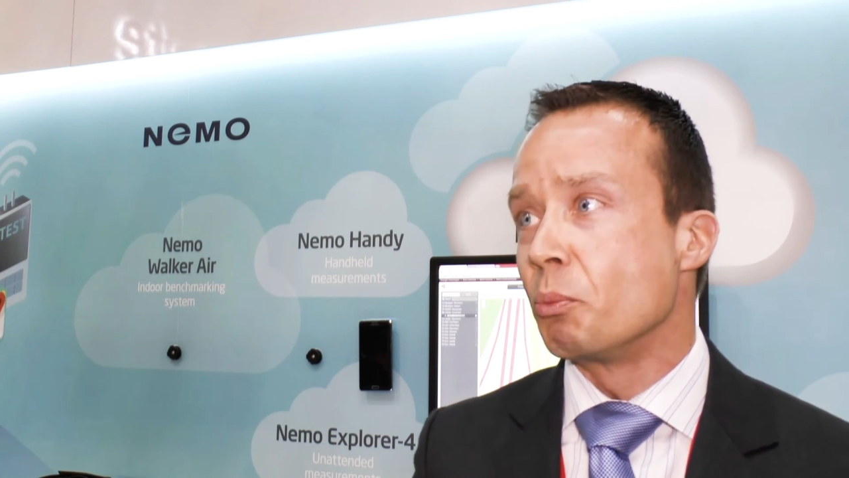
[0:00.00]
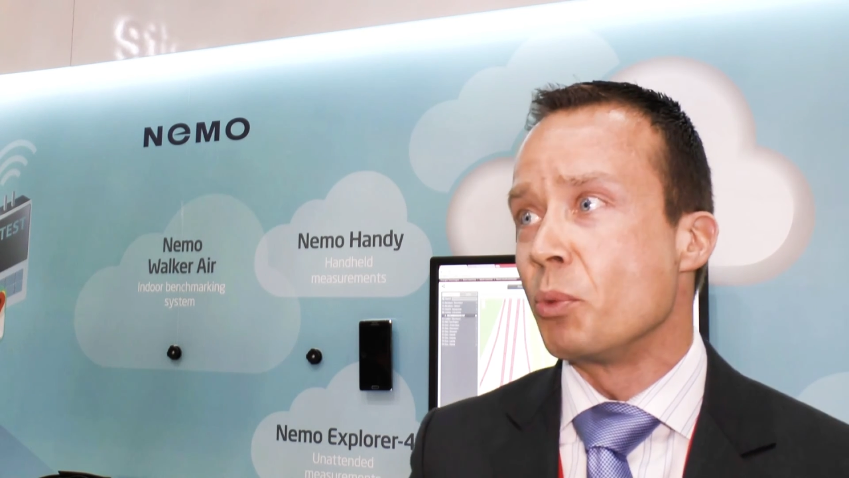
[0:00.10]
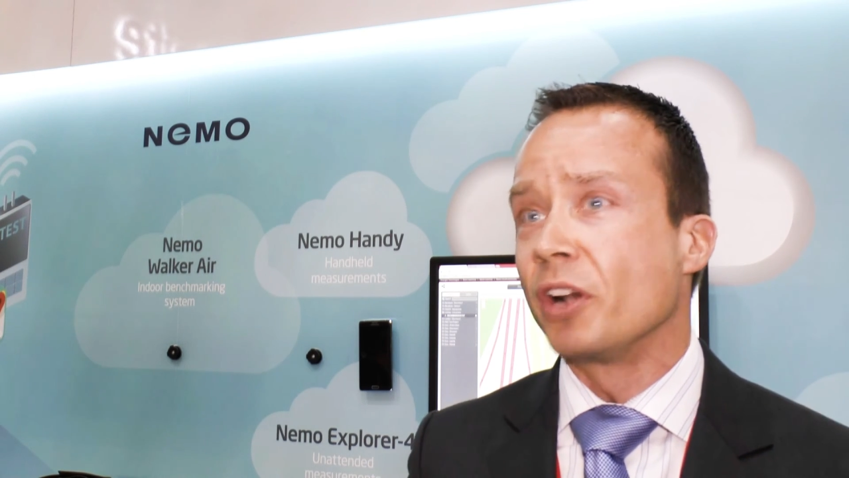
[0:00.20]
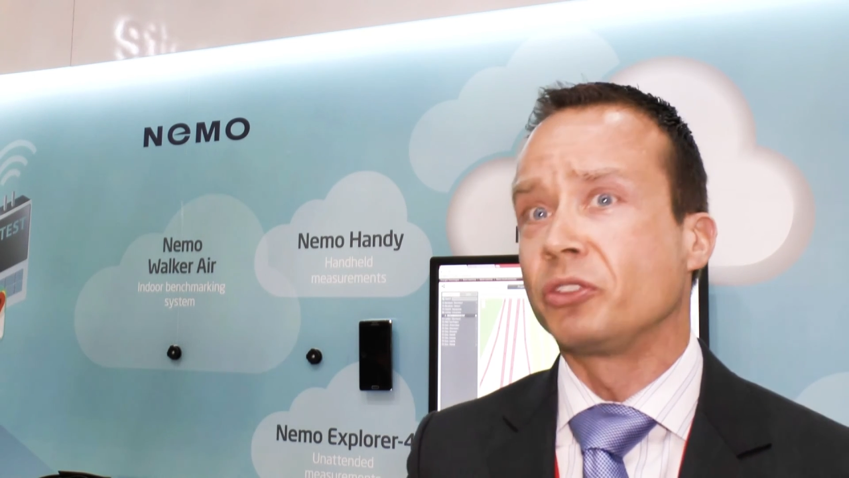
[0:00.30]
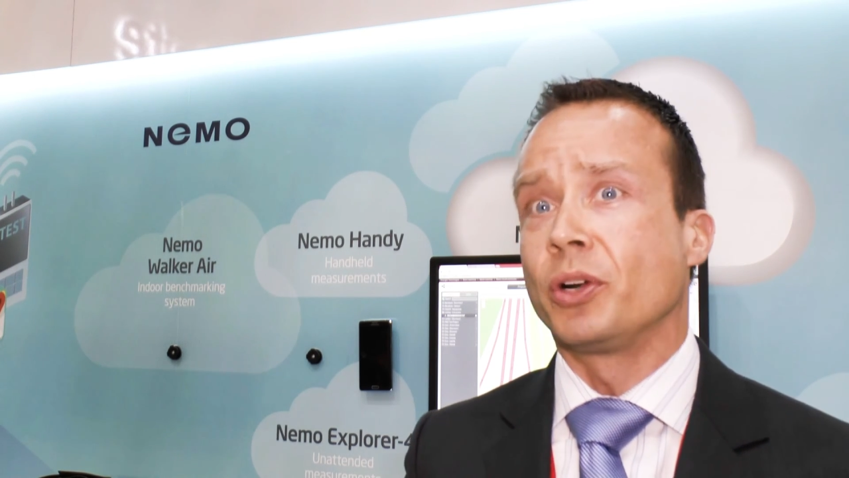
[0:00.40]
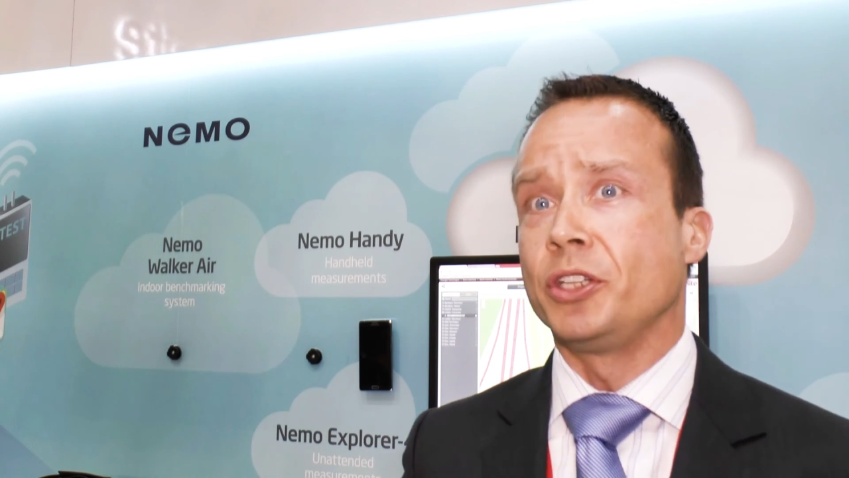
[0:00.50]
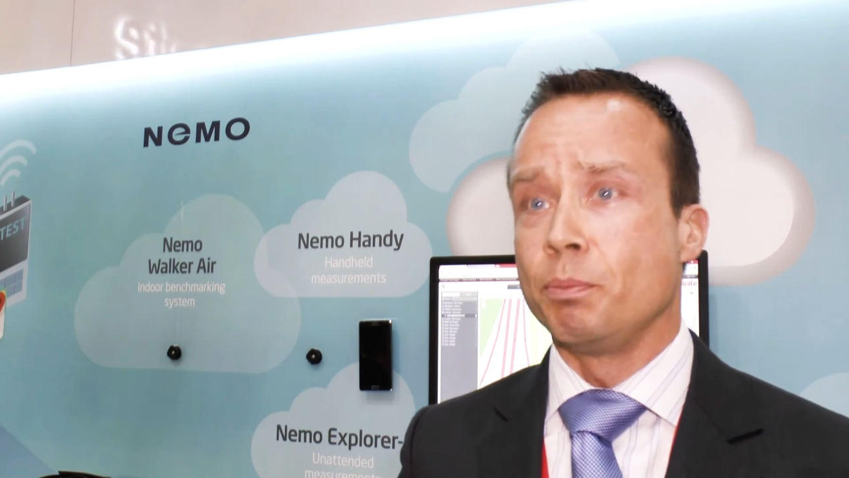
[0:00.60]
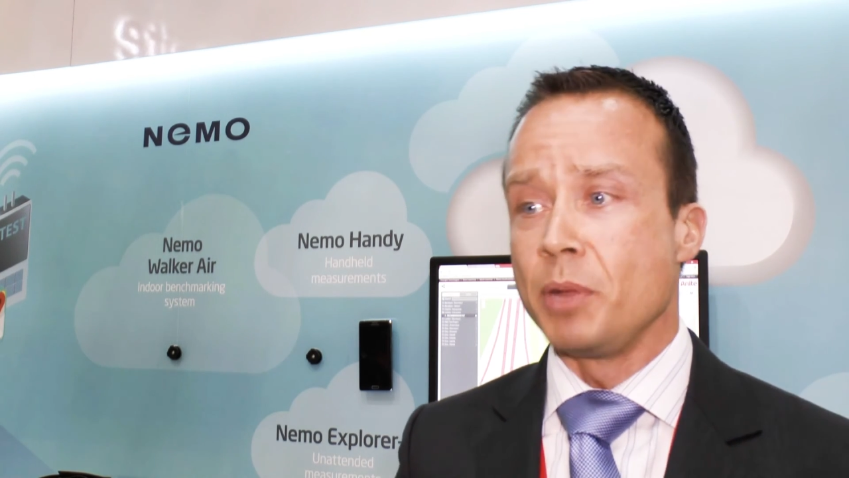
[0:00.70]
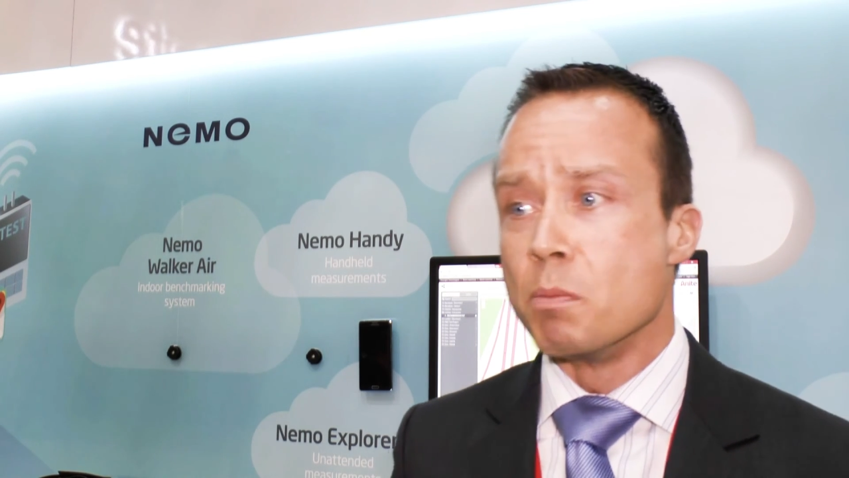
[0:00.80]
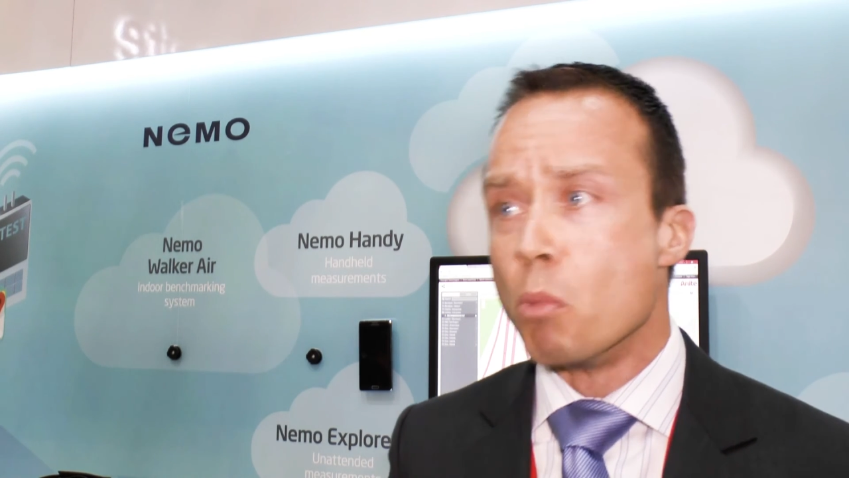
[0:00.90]
we will try to
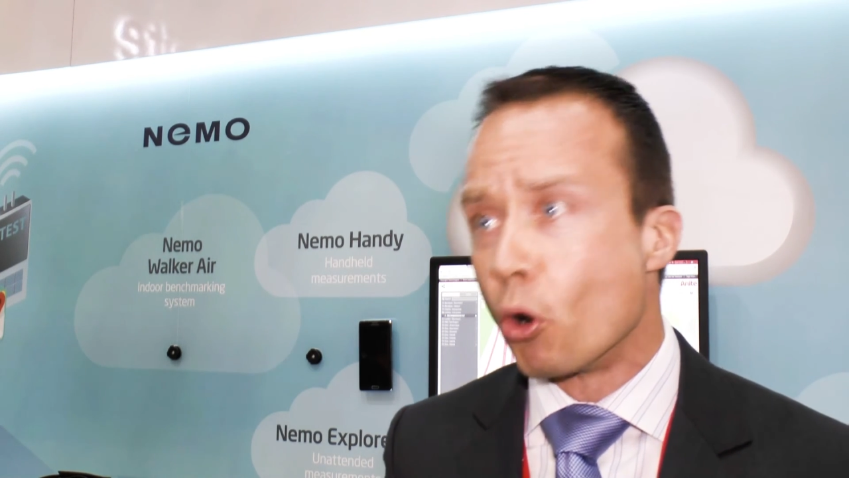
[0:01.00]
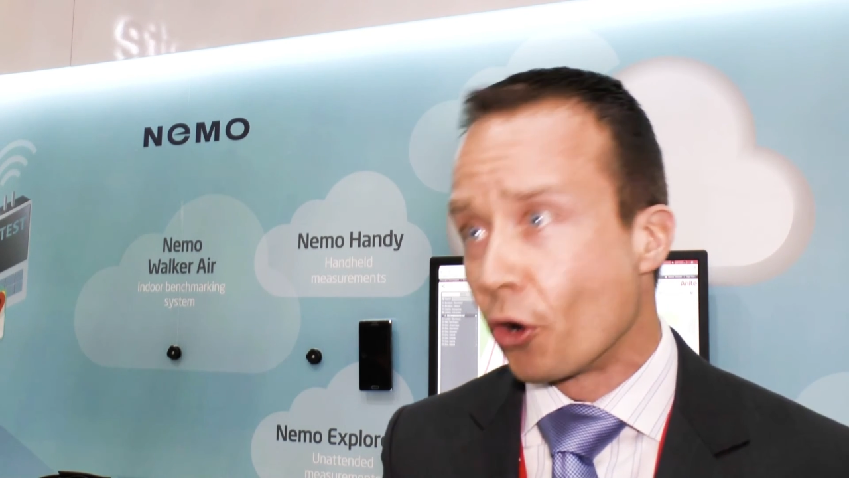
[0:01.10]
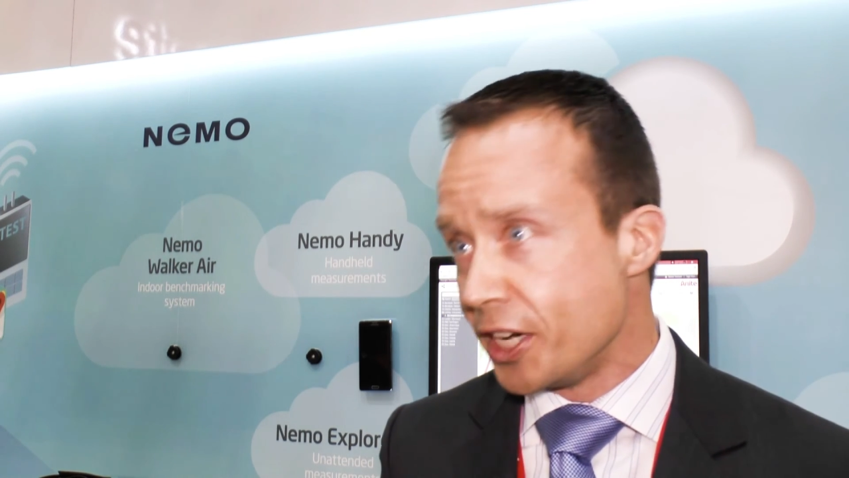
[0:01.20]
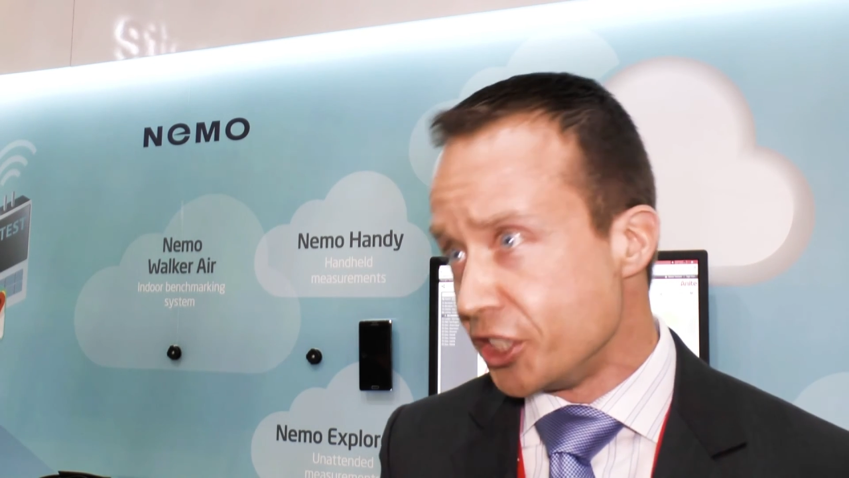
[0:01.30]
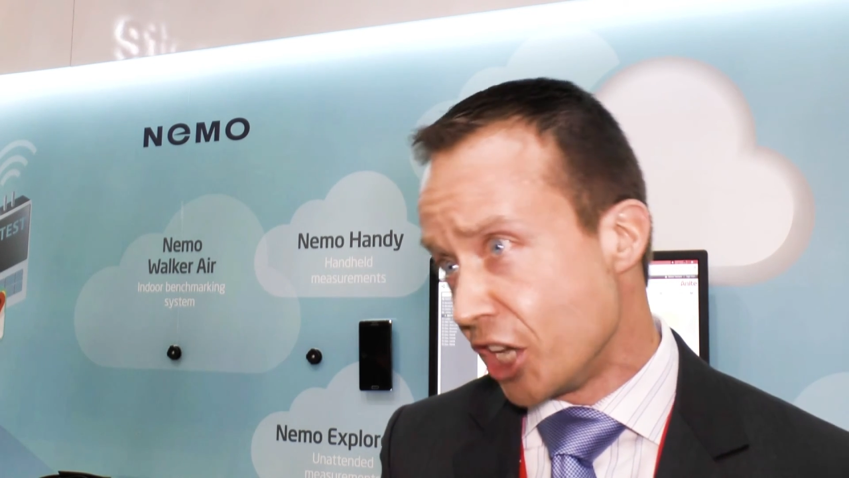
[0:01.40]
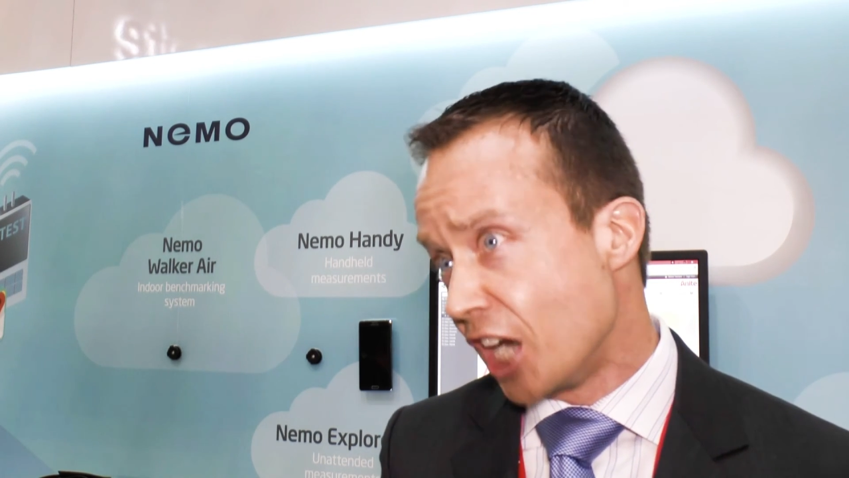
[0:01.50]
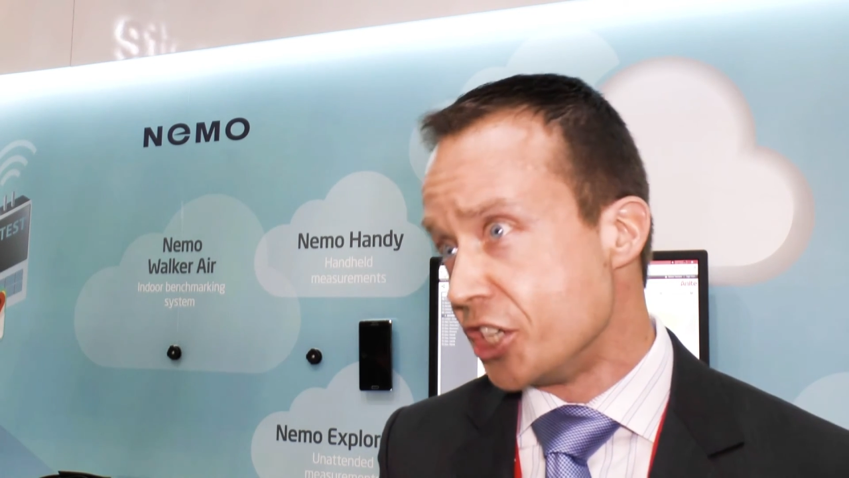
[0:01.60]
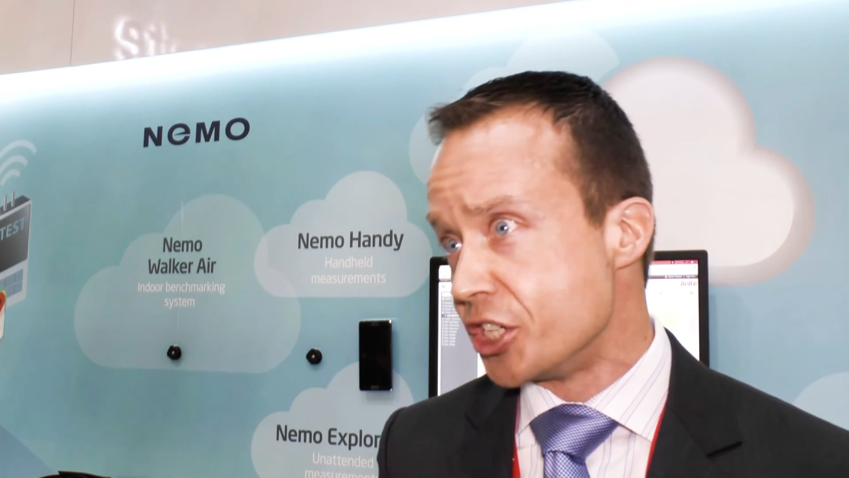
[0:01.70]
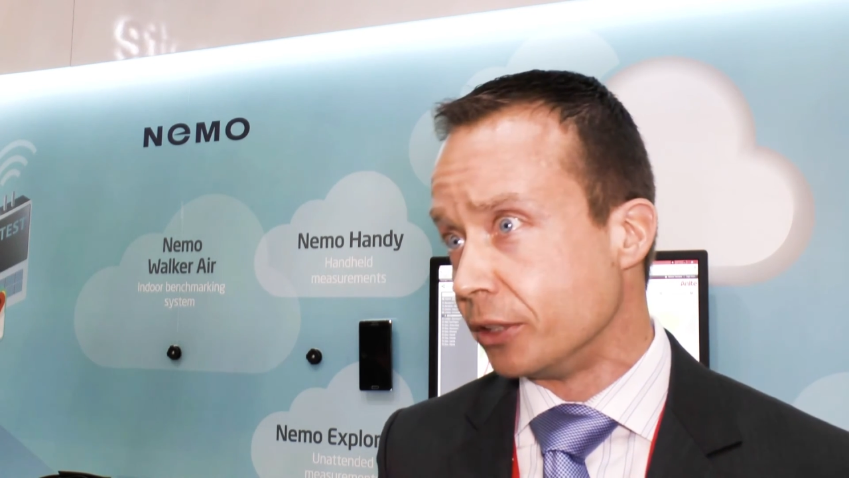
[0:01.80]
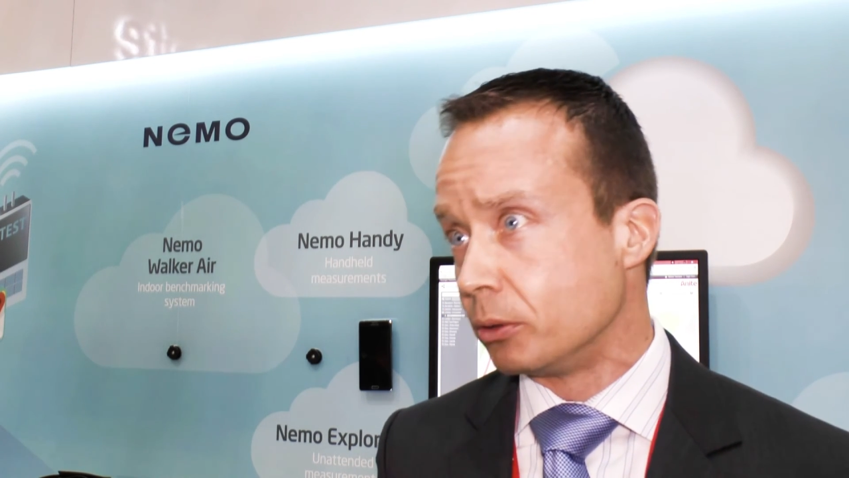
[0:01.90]
be more
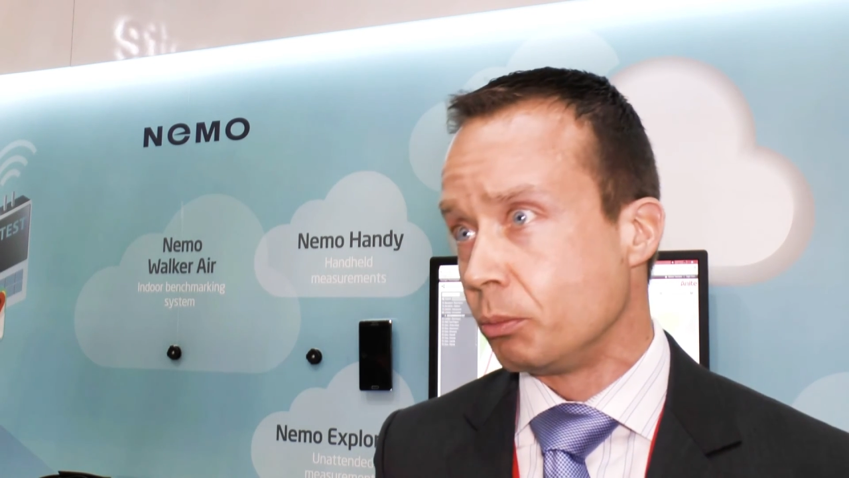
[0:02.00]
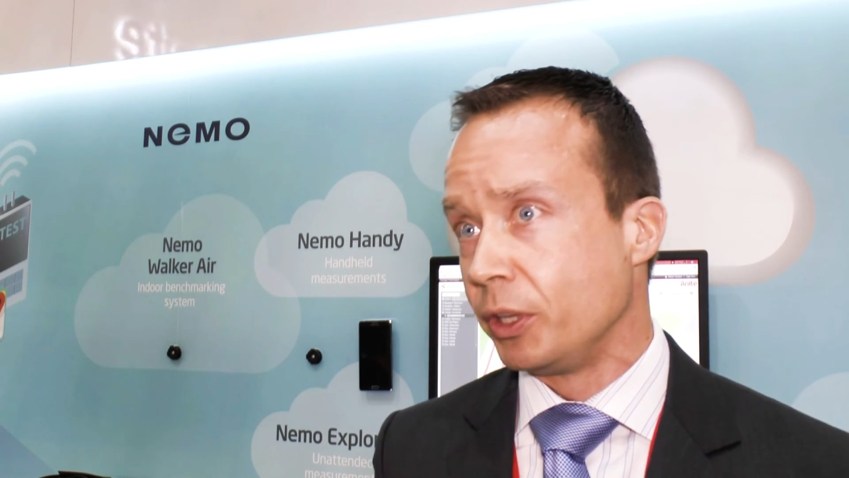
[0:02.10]
intelligent